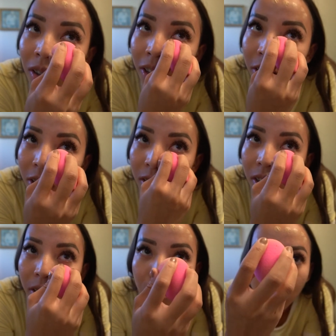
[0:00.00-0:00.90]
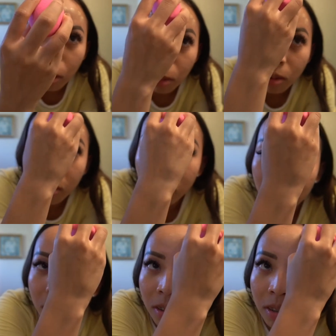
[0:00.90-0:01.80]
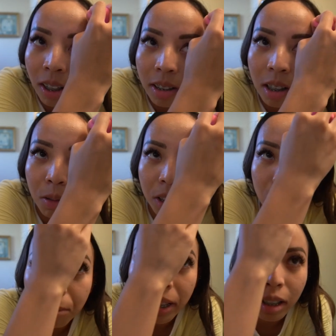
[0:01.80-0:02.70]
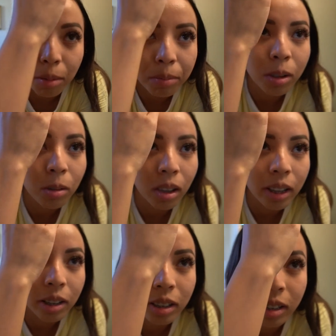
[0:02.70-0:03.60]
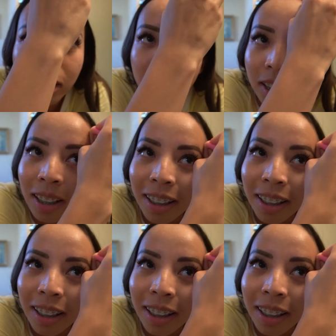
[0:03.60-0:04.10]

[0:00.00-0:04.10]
it's just like, whoa, that's her without makeup? Holy Jesus.